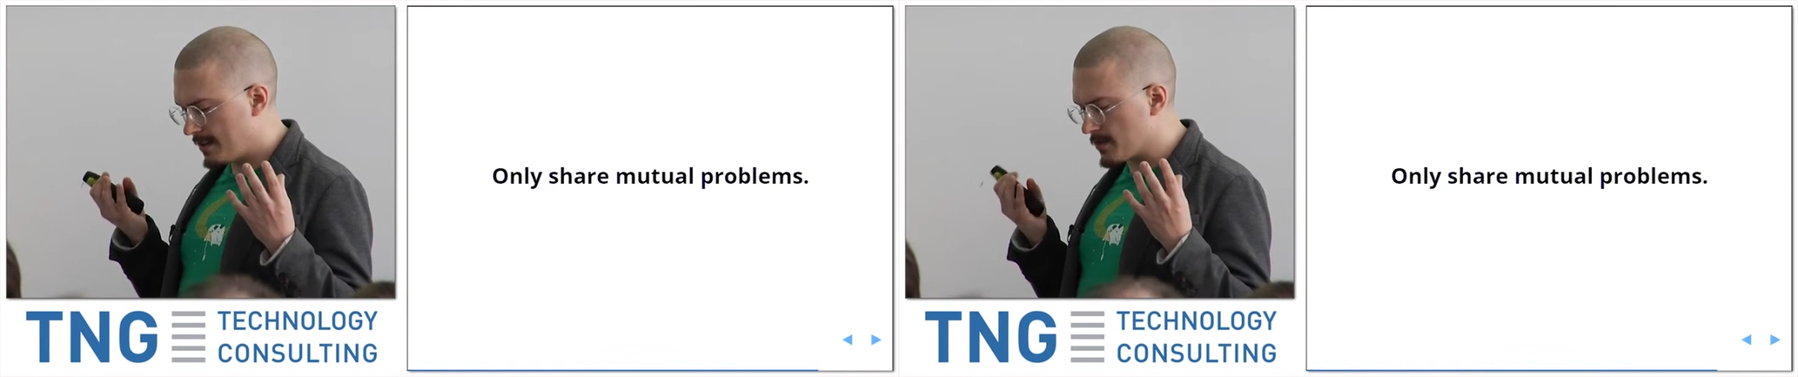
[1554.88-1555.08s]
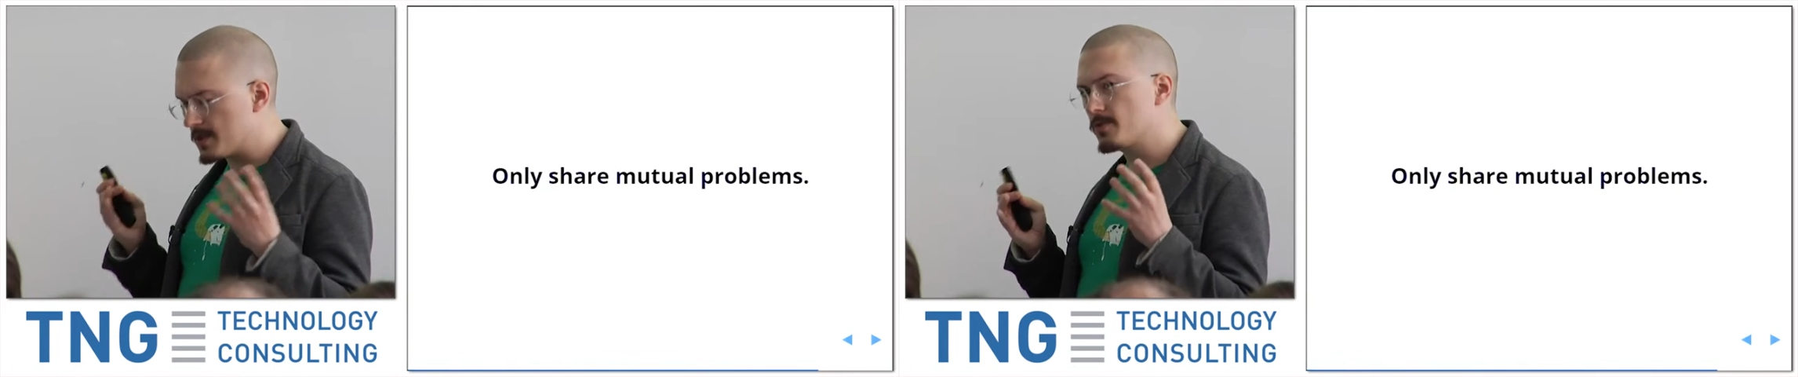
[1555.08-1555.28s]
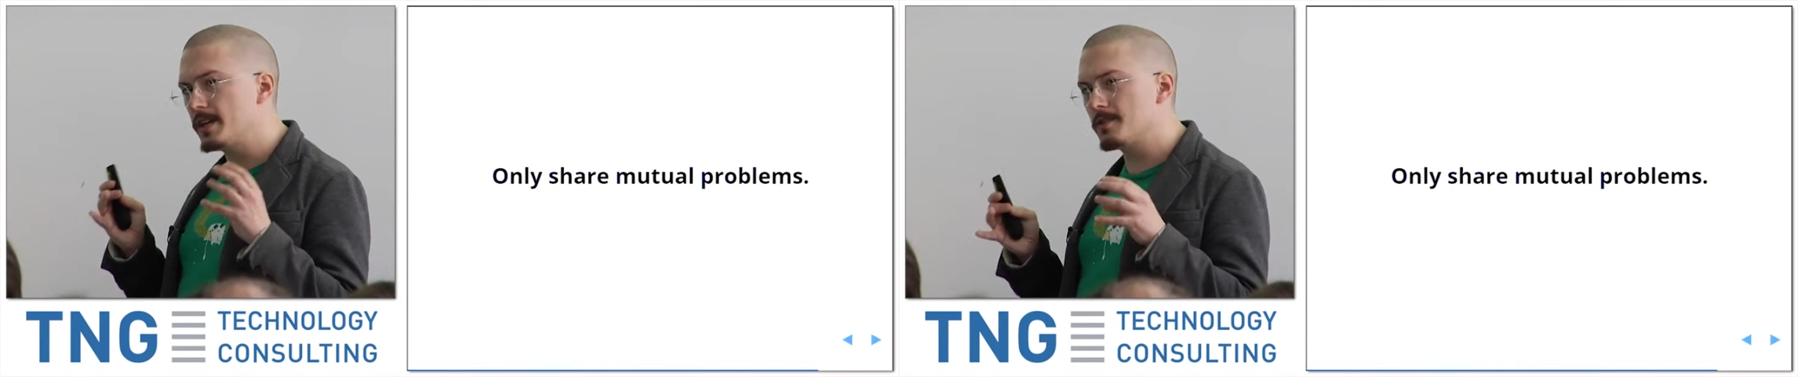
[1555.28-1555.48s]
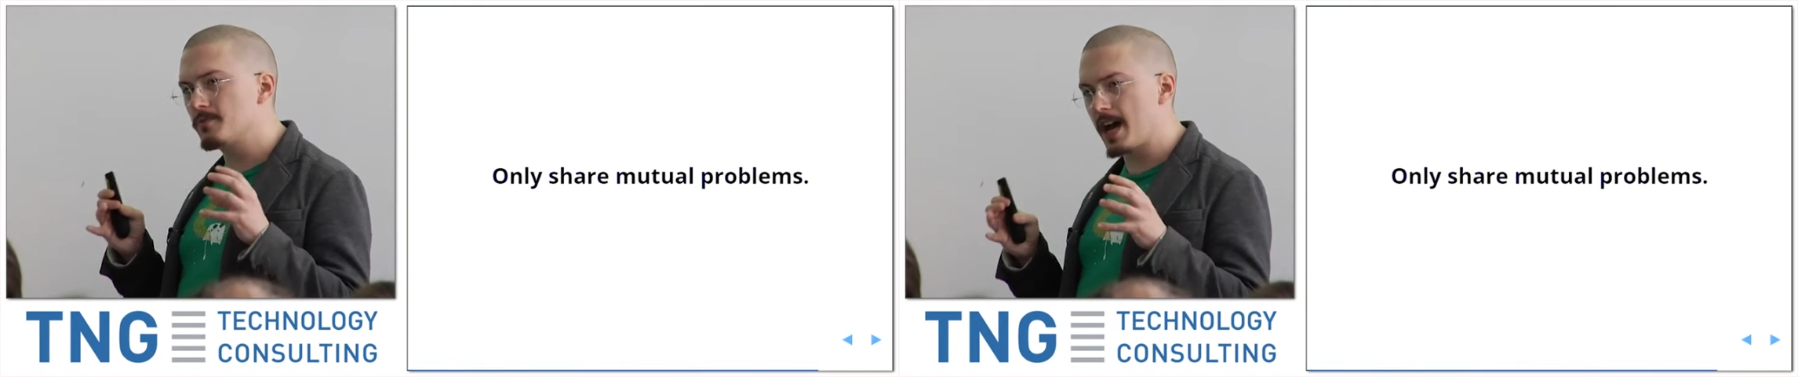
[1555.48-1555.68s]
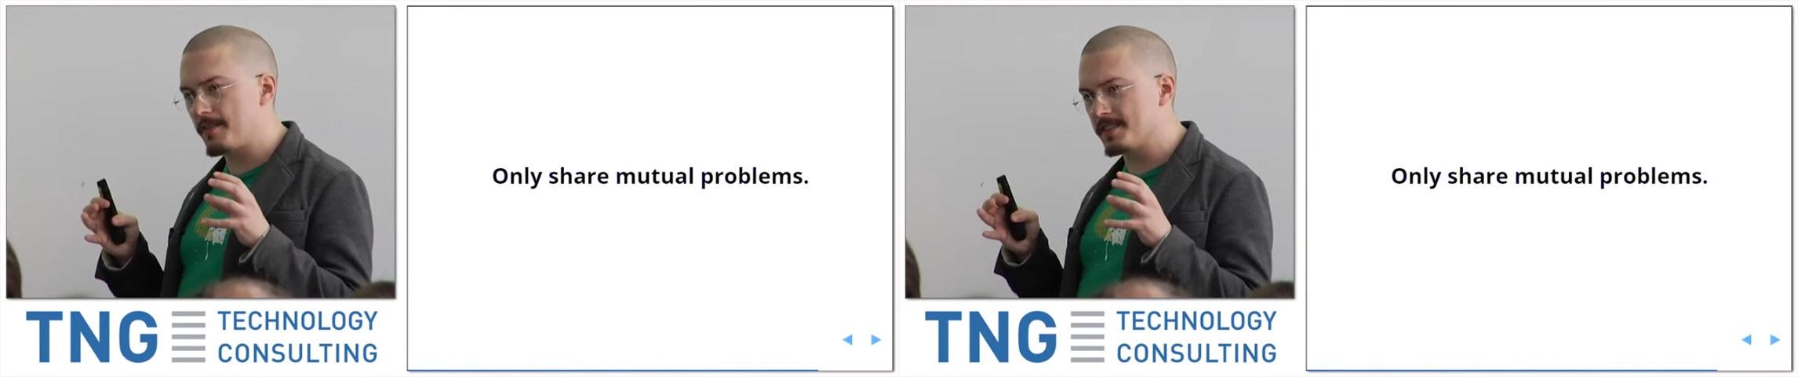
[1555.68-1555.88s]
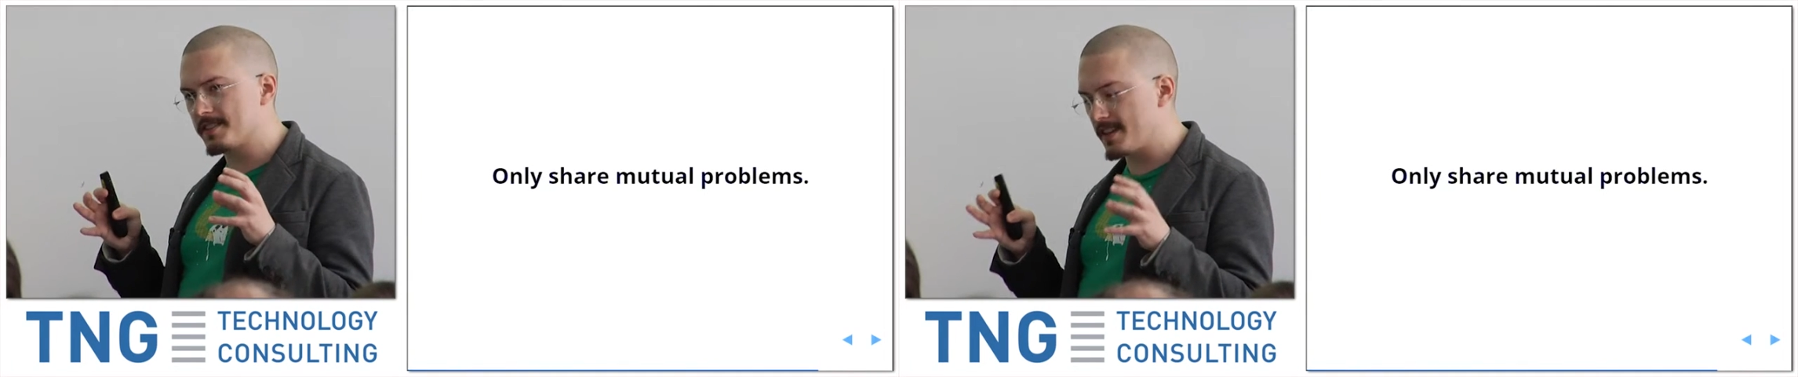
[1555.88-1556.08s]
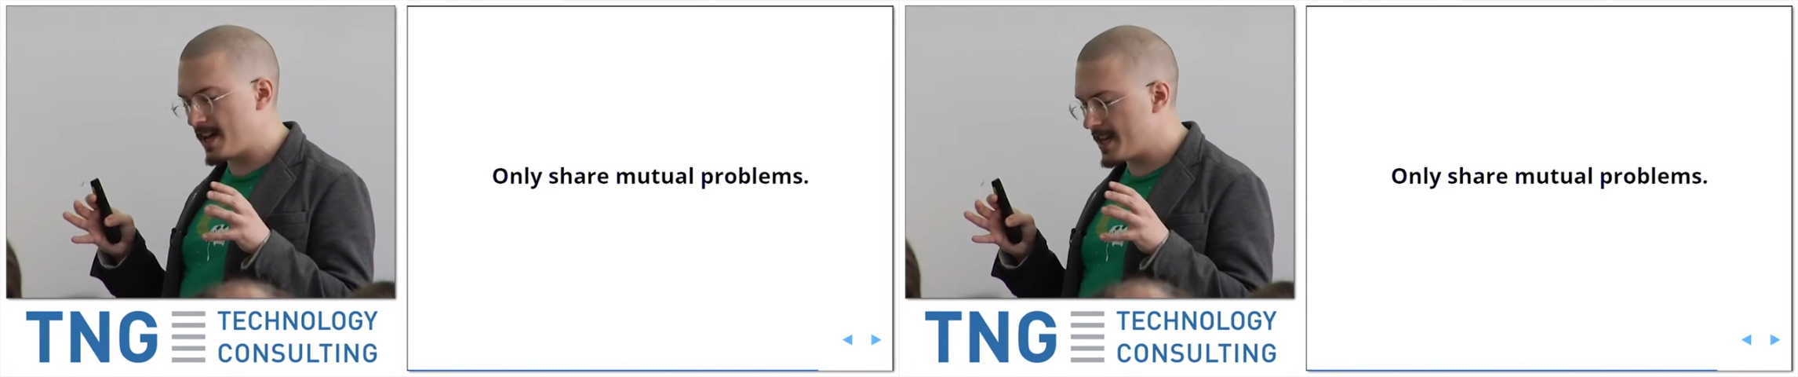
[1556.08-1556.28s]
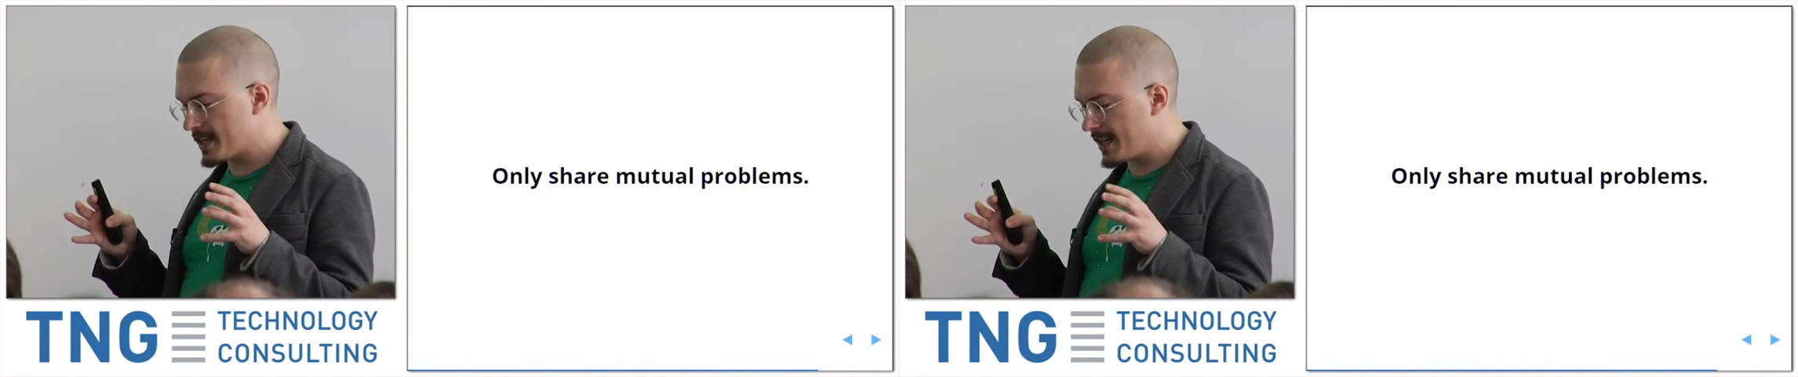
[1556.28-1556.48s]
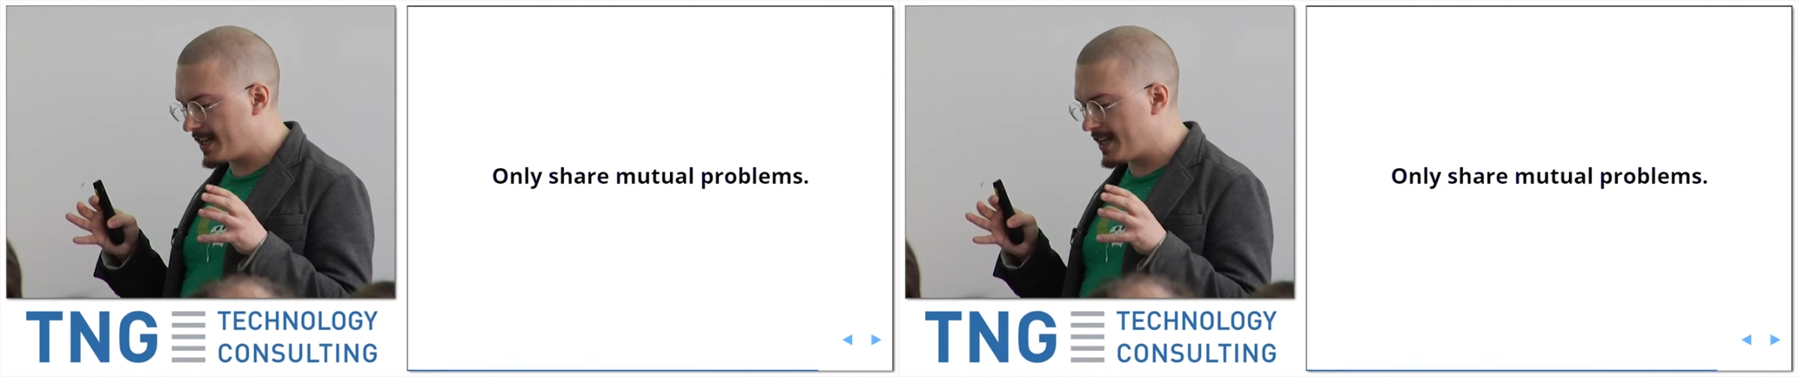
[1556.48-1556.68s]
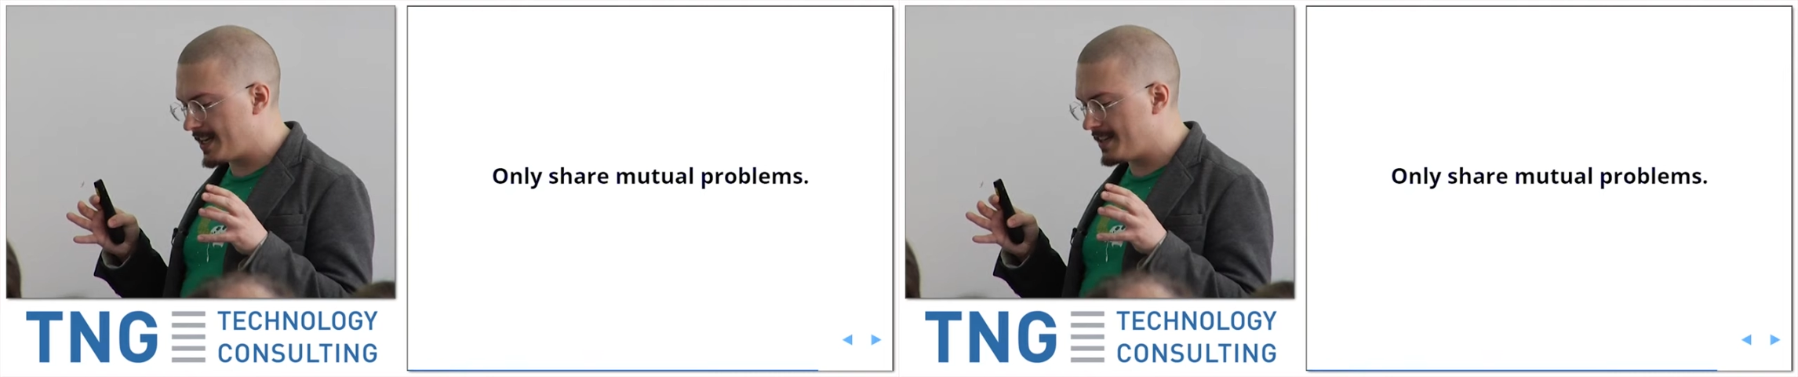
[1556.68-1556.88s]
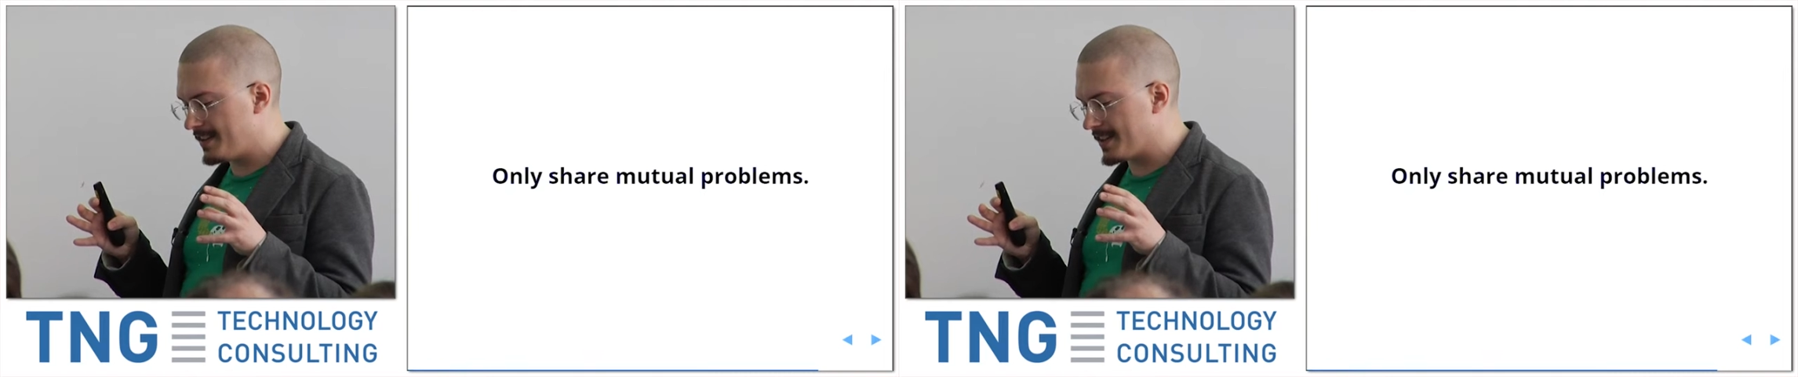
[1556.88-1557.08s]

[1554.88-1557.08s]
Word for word: So in Sweden, we have this saying uh,